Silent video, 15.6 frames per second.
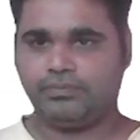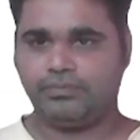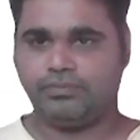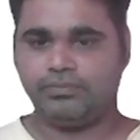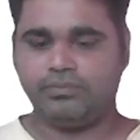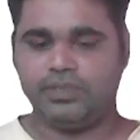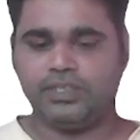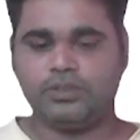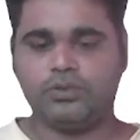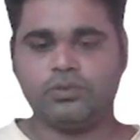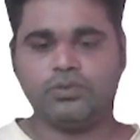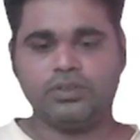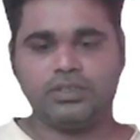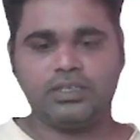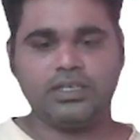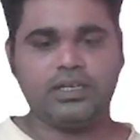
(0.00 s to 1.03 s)

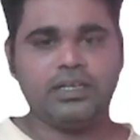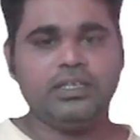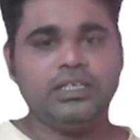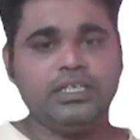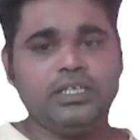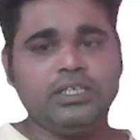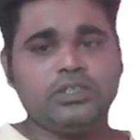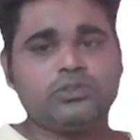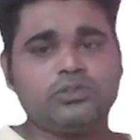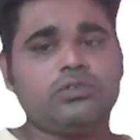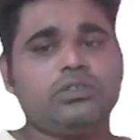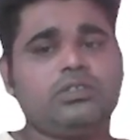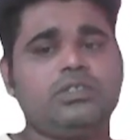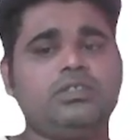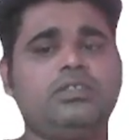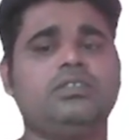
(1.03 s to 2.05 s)
mitochondria.
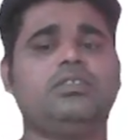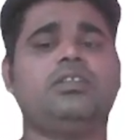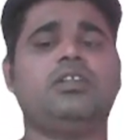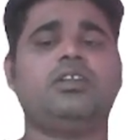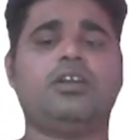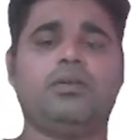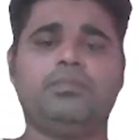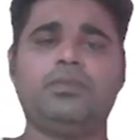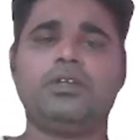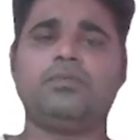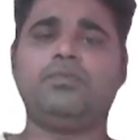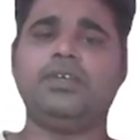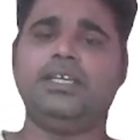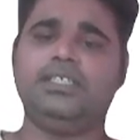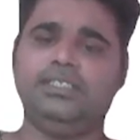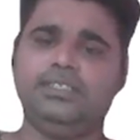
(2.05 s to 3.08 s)
So the number
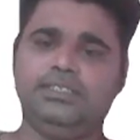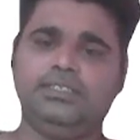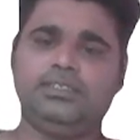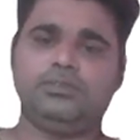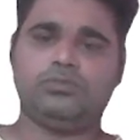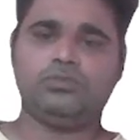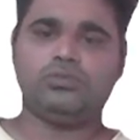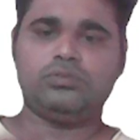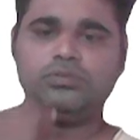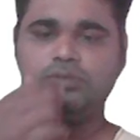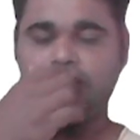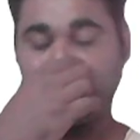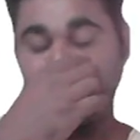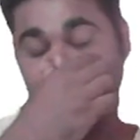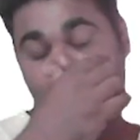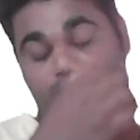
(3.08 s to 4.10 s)
varies
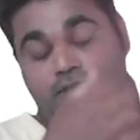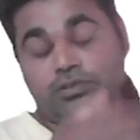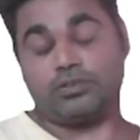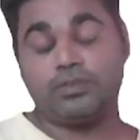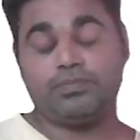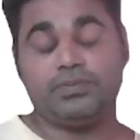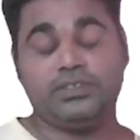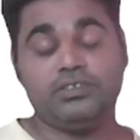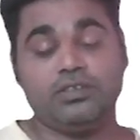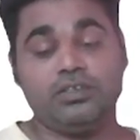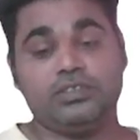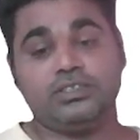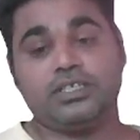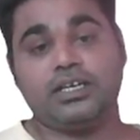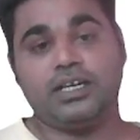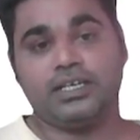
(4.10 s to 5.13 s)
according to the
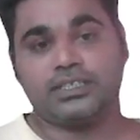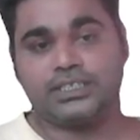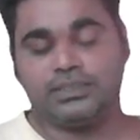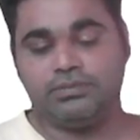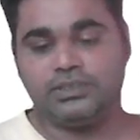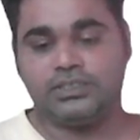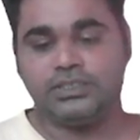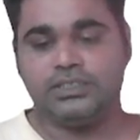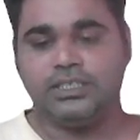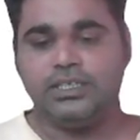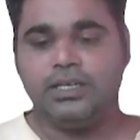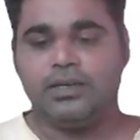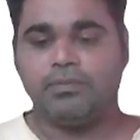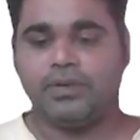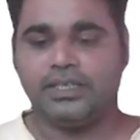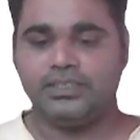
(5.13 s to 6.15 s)
physiological activities
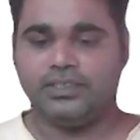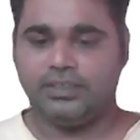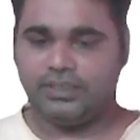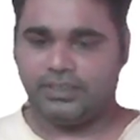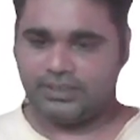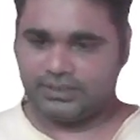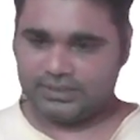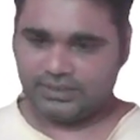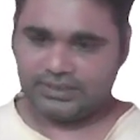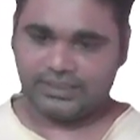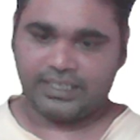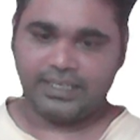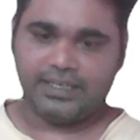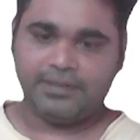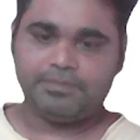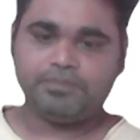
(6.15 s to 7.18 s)
by the
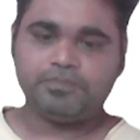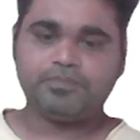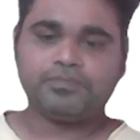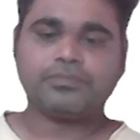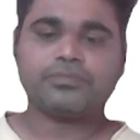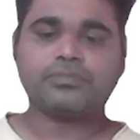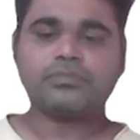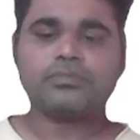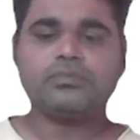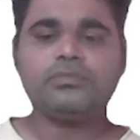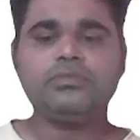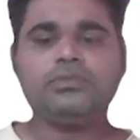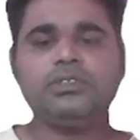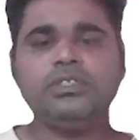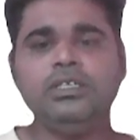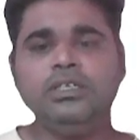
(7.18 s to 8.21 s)
cell.
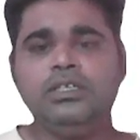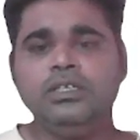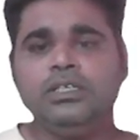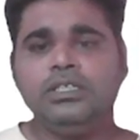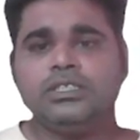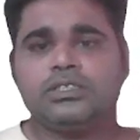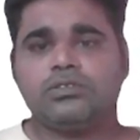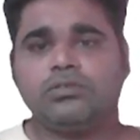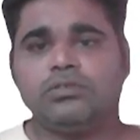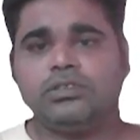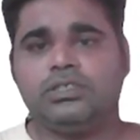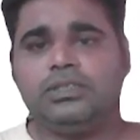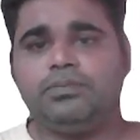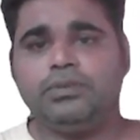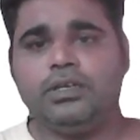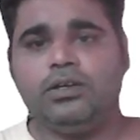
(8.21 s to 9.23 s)
So
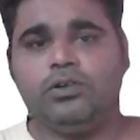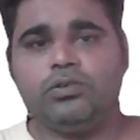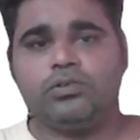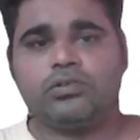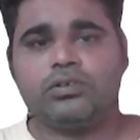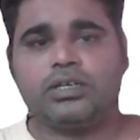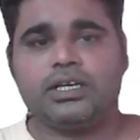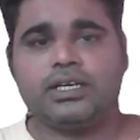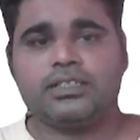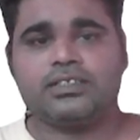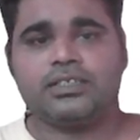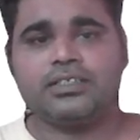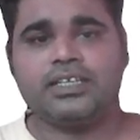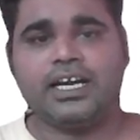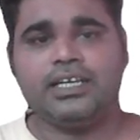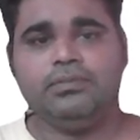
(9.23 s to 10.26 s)
if we look at the
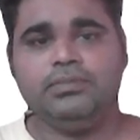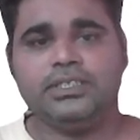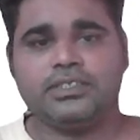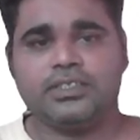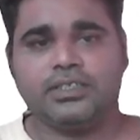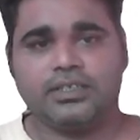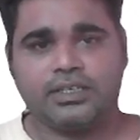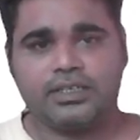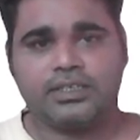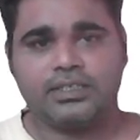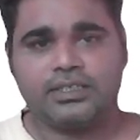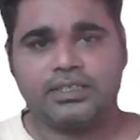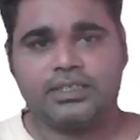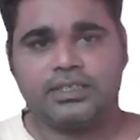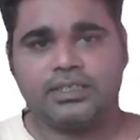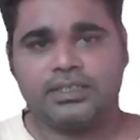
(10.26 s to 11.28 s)
diameter,
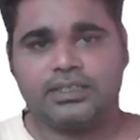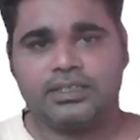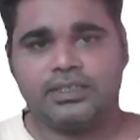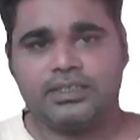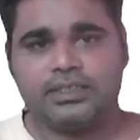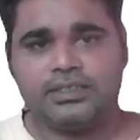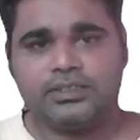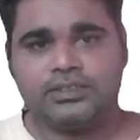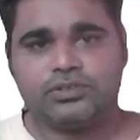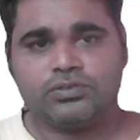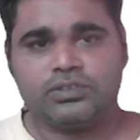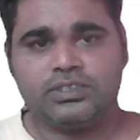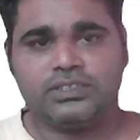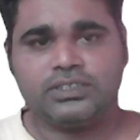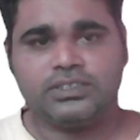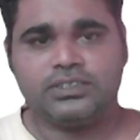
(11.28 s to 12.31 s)
so
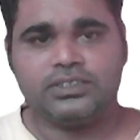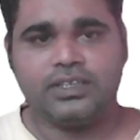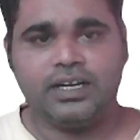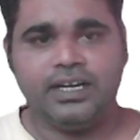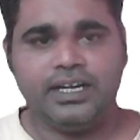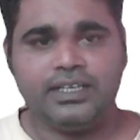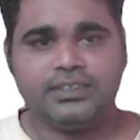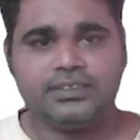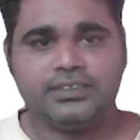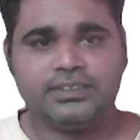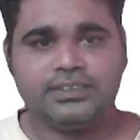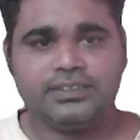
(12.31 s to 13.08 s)
this is the length,